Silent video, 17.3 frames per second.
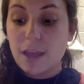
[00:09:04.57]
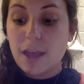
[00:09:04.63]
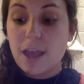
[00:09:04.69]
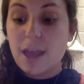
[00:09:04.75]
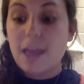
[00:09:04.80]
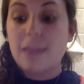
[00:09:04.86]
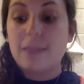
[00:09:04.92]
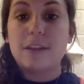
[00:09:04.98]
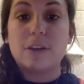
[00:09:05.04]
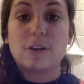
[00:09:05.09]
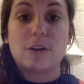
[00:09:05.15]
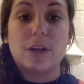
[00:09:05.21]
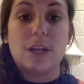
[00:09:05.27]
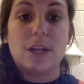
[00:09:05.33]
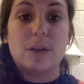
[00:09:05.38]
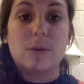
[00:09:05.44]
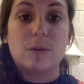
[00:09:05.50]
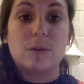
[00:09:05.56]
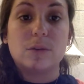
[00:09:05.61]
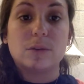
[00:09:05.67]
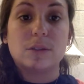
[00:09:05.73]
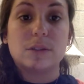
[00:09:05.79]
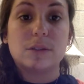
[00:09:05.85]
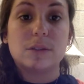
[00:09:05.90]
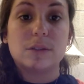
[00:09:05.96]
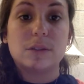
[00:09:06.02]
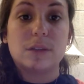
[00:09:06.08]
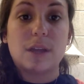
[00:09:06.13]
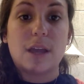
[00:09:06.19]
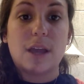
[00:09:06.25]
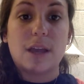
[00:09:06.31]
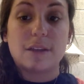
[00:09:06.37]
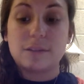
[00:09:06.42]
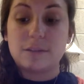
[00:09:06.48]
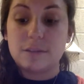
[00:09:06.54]
and then your equals
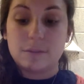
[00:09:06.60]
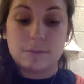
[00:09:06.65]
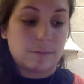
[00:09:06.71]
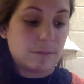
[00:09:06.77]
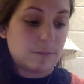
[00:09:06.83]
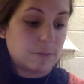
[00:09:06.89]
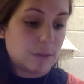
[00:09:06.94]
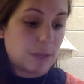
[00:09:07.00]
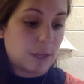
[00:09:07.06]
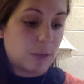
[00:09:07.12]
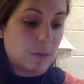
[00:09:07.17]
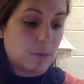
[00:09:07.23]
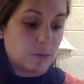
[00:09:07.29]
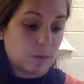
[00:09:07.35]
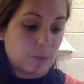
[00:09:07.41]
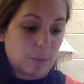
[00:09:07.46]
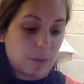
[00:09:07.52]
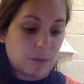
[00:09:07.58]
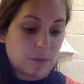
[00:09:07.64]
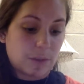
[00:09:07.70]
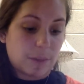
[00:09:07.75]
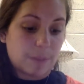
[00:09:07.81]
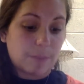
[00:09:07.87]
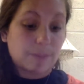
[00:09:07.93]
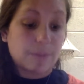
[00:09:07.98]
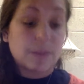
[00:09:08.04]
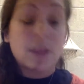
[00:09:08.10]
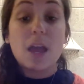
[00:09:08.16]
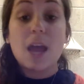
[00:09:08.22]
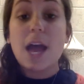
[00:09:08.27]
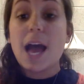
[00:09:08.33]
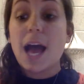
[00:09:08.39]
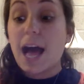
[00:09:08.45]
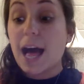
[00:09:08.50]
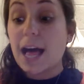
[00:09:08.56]
has equals on both sides.
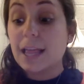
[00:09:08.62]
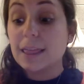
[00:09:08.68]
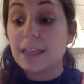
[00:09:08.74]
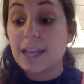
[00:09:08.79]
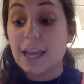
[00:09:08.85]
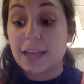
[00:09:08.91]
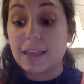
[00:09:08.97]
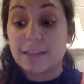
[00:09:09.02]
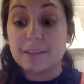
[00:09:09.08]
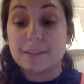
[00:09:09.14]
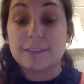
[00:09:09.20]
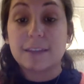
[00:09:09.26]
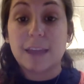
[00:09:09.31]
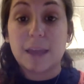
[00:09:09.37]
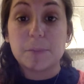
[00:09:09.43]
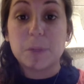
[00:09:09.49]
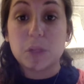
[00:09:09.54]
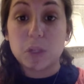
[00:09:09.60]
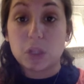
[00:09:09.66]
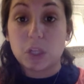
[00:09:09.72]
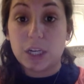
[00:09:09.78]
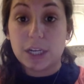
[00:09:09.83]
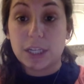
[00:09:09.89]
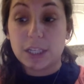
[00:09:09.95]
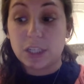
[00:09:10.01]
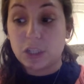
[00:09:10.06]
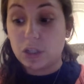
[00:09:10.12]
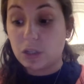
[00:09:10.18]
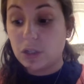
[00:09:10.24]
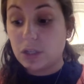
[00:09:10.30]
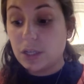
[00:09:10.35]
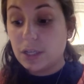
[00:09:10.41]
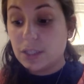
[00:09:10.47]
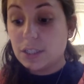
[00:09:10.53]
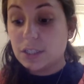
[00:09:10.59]
I like this game a lot, y'all.
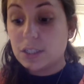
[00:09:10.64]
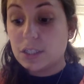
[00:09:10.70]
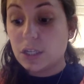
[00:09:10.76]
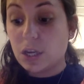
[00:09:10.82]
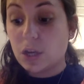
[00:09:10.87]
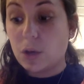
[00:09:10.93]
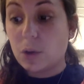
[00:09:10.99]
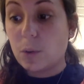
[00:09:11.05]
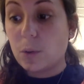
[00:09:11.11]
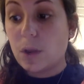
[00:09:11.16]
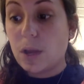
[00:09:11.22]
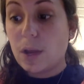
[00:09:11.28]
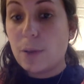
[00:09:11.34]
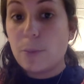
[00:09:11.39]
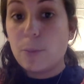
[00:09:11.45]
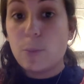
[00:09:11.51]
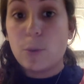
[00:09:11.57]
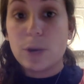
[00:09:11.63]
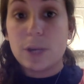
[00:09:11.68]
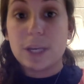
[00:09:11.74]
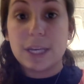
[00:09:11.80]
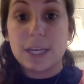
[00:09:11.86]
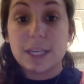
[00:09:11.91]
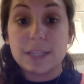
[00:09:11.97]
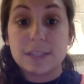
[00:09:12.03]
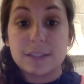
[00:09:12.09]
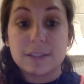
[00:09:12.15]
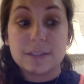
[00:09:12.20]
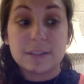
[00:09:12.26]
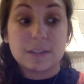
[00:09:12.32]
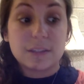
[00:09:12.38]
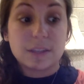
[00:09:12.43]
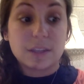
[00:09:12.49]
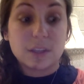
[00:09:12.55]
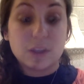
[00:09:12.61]
So what it is
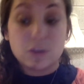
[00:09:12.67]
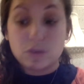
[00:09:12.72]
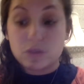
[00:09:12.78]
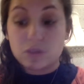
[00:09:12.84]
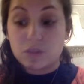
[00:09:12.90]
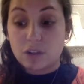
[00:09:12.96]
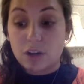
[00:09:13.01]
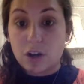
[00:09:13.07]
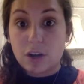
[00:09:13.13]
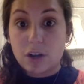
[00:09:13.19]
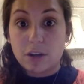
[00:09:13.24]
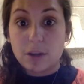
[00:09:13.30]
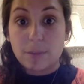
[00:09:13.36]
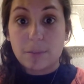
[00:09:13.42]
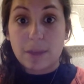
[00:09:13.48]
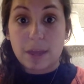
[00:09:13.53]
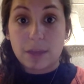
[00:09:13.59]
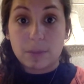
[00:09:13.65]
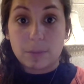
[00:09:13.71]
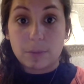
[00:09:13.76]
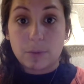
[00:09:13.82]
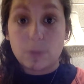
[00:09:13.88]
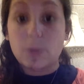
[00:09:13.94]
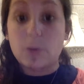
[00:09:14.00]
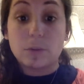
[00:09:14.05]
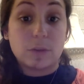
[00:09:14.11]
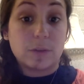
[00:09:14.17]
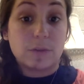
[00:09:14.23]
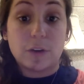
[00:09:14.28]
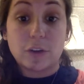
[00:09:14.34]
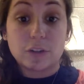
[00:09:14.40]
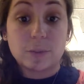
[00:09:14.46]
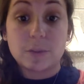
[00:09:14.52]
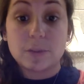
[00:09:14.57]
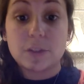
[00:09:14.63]
you start a math, well, the
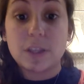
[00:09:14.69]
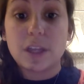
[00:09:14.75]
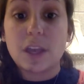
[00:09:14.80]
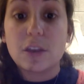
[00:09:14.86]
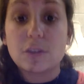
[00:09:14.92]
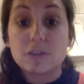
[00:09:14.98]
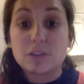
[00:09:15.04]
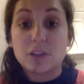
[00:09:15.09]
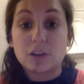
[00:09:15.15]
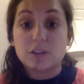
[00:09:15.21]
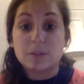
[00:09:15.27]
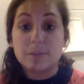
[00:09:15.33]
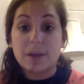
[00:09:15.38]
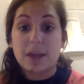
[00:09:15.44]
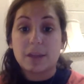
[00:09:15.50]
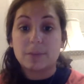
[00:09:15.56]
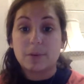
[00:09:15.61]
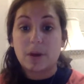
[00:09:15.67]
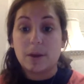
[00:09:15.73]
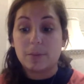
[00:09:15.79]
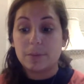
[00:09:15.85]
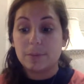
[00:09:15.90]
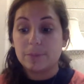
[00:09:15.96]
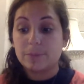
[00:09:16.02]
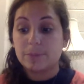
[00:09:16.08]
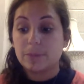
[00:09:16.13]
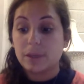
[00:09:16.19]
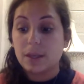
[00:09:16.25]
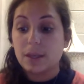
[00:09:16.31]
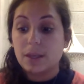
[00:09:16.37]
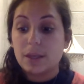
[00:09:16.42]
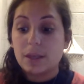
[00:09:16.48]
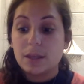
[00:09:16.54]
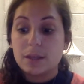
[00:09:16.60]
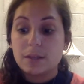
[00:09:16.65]
first person that goes starts a math problem.
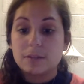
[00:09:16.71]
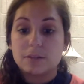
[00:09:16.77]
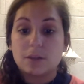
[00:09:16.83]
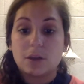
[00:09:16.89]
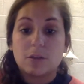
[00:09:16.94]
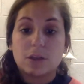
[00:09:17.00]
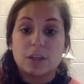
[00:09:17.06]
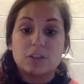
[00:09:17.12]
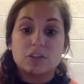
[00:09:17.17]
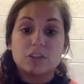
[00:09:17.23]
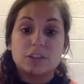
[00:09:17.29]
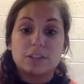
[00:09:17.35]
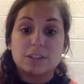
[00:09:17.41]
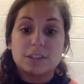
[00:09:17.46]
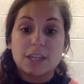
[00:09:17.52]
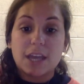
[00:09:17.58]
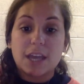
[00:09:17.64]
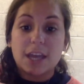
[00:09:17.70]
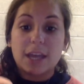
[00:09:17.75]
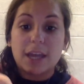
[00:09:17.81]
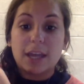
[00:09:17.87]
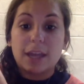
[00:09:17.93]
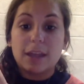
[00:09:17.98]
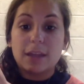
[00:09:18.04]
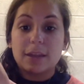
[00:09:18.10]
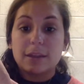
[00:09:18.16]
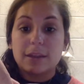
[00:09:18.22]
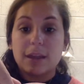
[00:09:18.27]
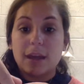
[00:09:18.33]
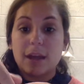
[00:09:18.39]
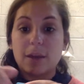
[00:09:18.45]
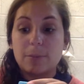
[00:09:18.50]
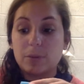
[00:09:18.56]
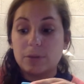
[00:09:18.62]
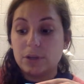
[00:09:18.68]
So let's just say
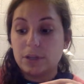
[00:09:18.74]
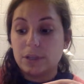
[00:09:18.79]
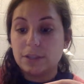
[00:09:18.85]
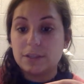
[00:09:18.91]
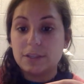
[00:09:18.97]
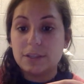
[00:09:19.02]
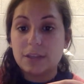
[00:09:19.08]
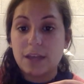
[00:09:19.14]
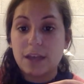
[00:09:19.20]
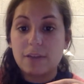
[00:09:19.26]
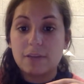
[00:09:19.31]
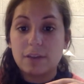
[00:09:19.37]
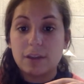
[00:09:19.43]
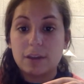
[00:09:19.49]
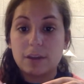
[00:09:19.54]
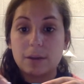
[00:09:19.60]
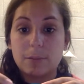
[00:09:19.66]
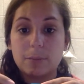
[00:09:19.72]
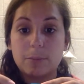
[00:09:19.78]
I put 7